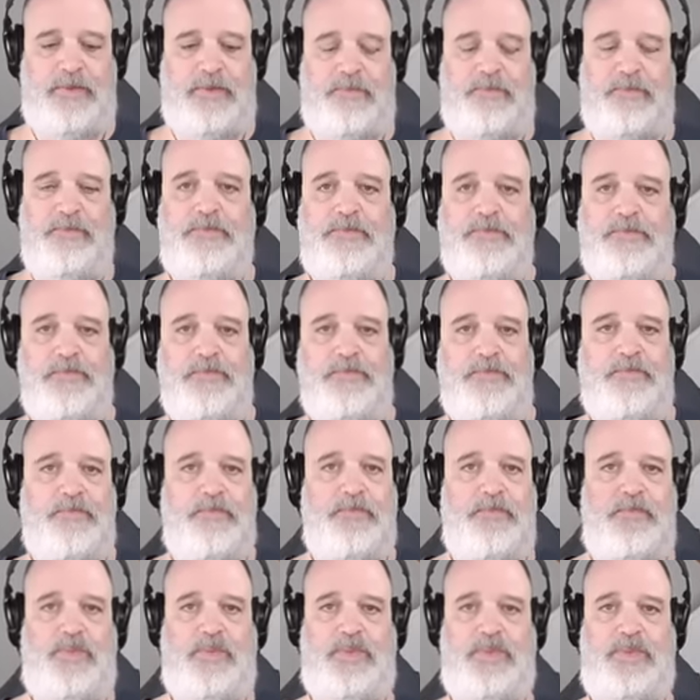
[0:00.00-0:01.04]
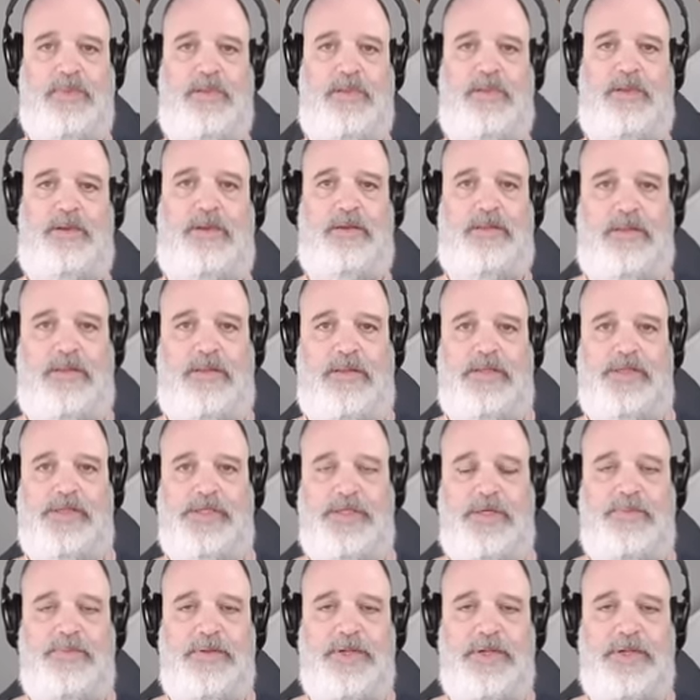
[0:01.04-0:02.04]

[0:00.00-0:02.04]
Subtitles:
(silence)